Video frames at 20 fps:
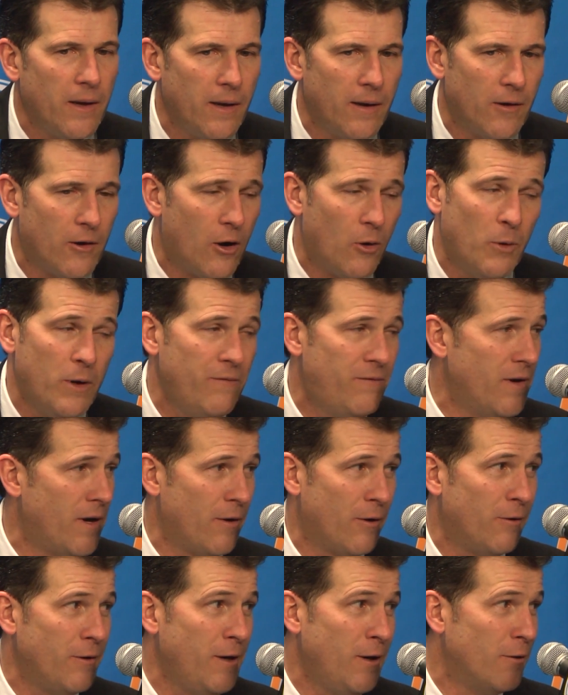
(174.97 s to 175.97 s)
And all we've
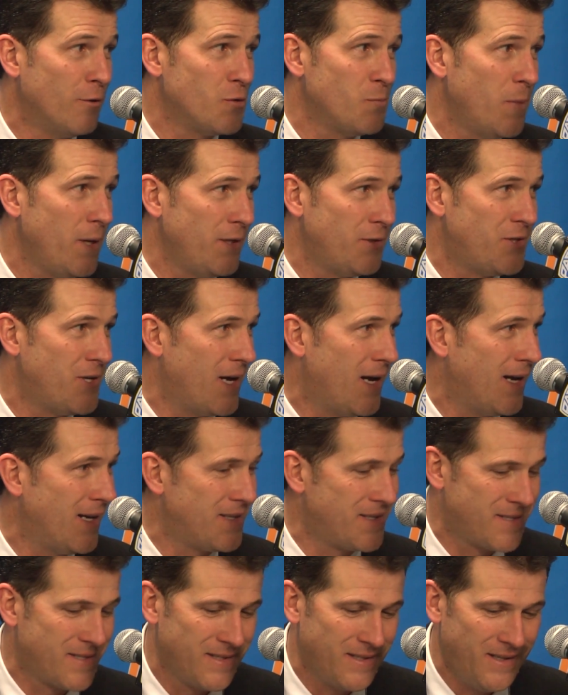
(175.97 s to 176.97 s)
done all year is make
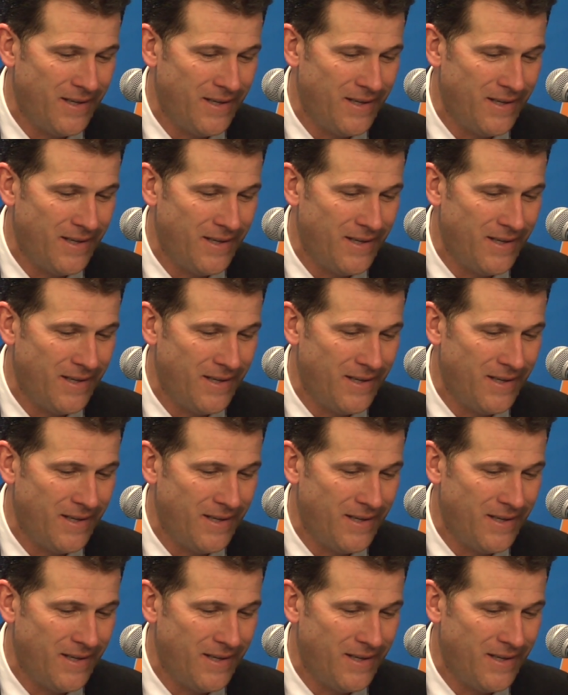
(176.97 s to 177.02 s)
shots.